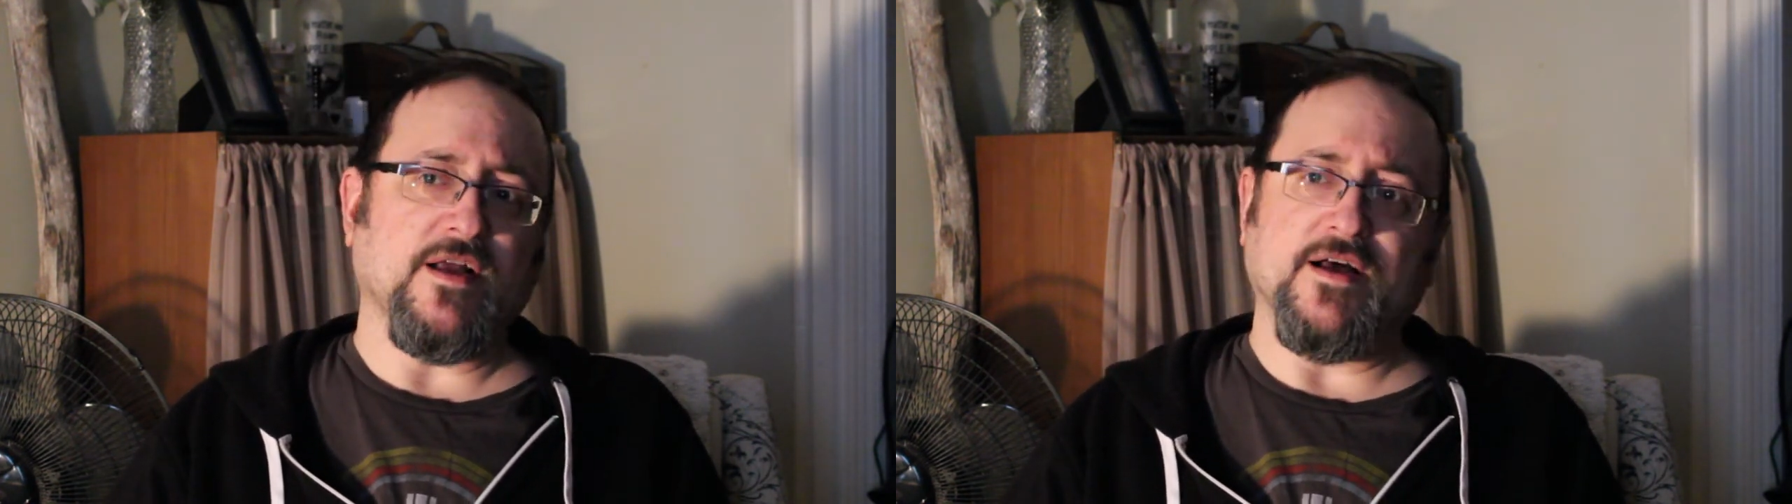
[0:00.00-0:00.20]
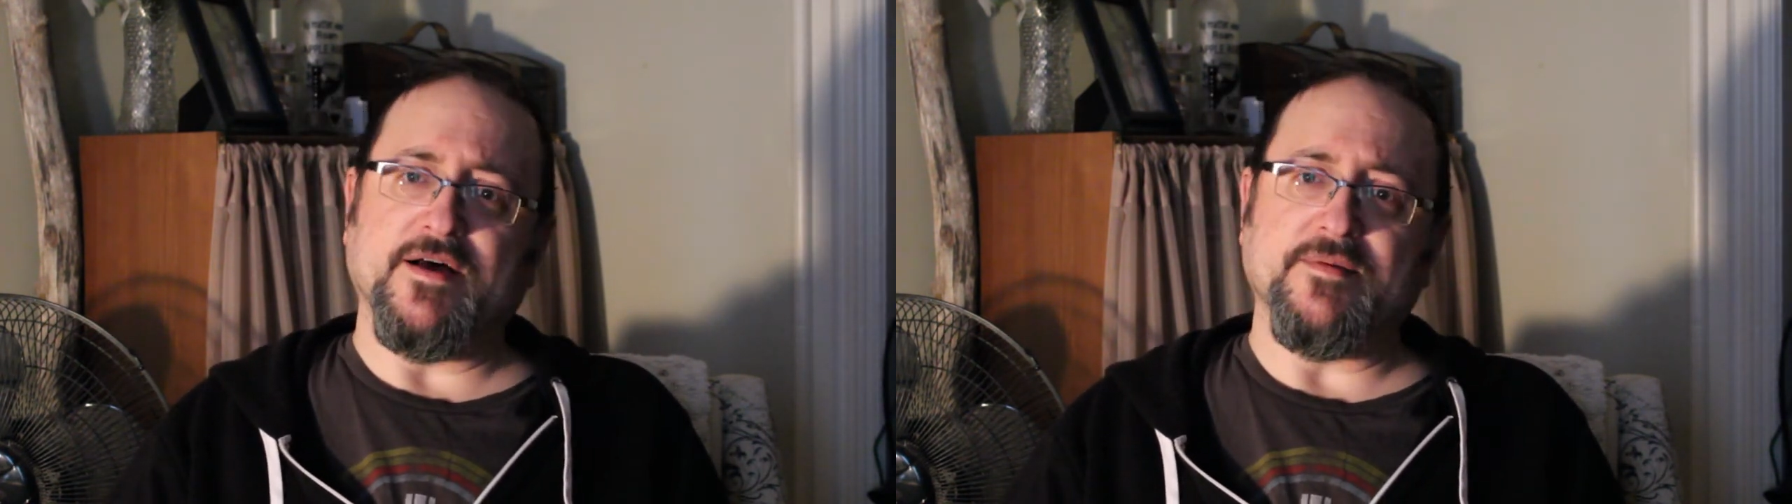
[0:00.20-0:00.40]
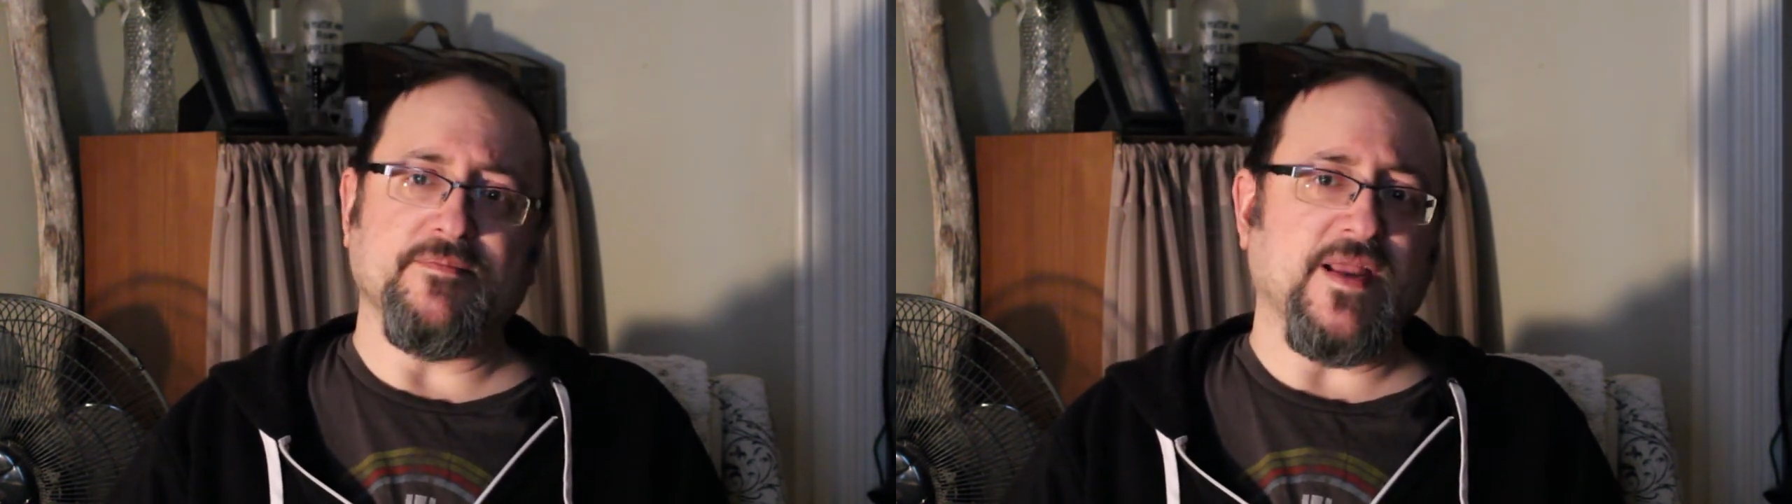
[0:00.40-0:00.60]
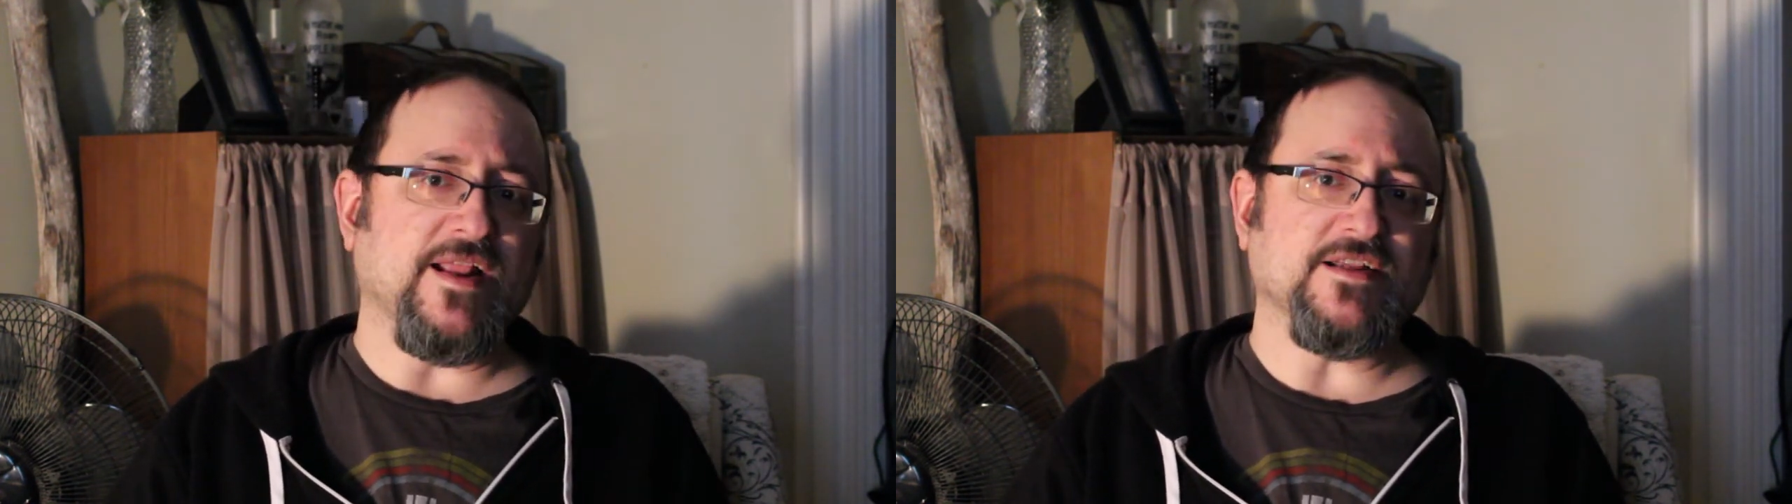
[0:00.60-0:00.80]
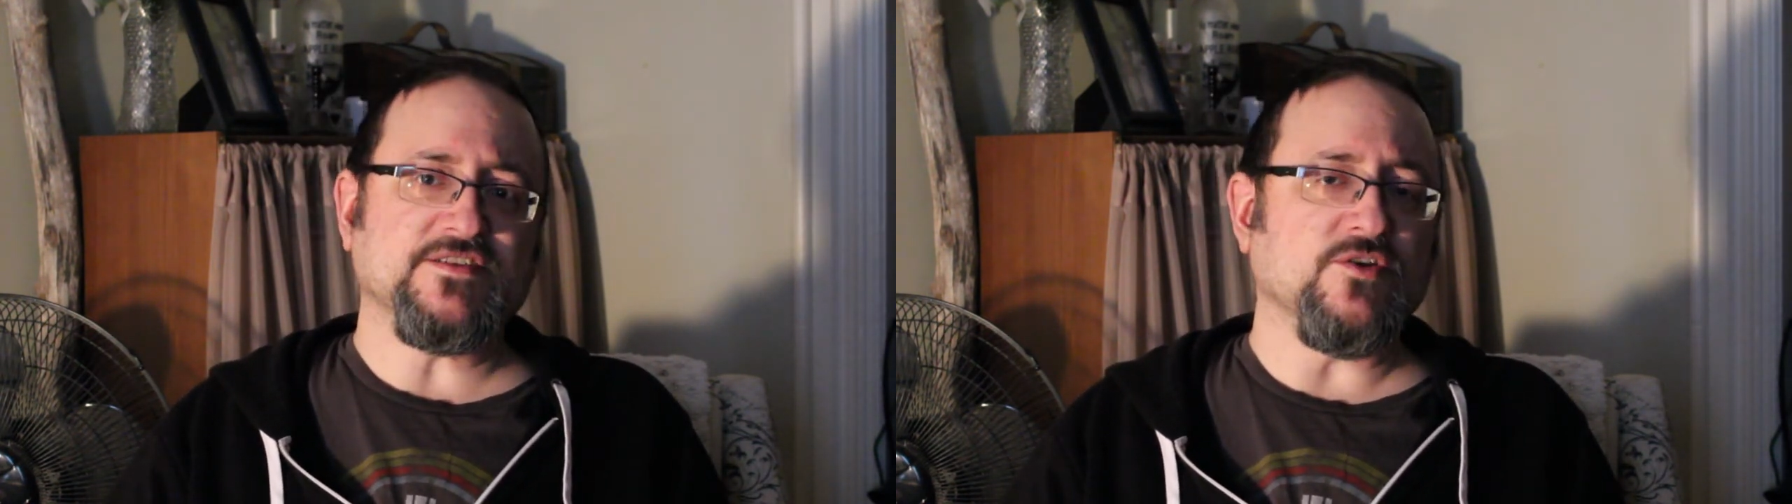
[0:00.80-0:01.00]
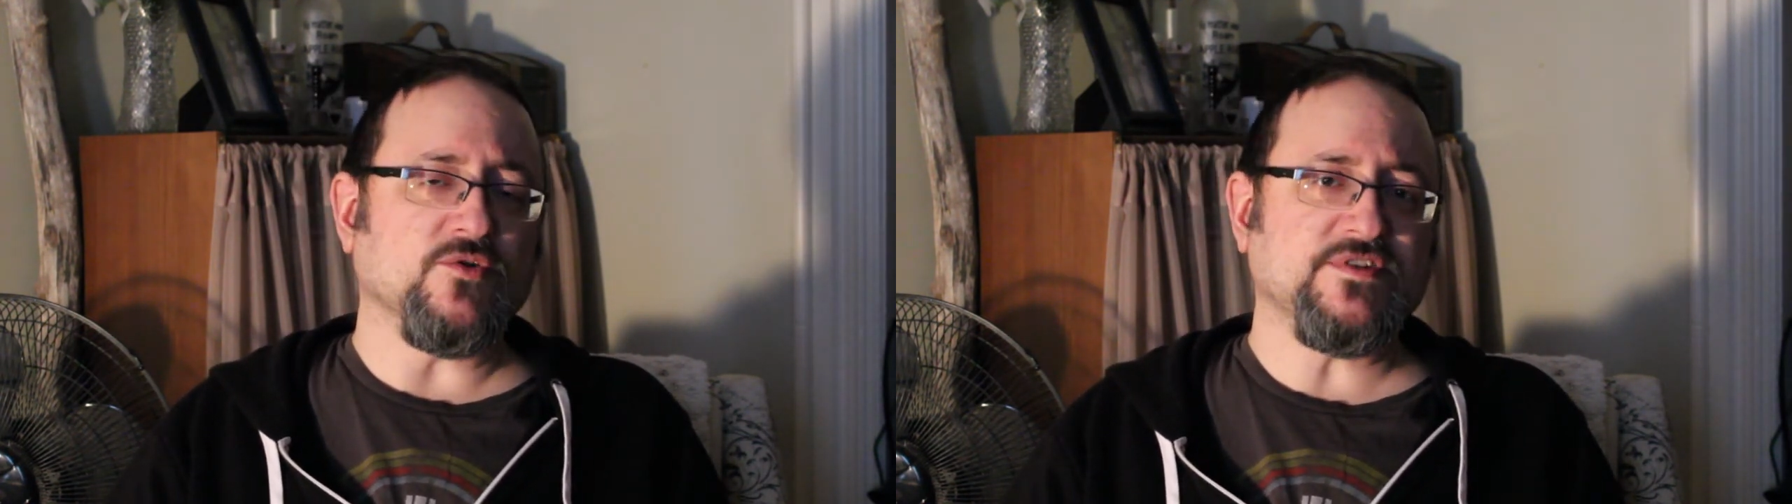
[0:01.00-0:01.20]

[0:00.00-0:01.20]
um, and it's no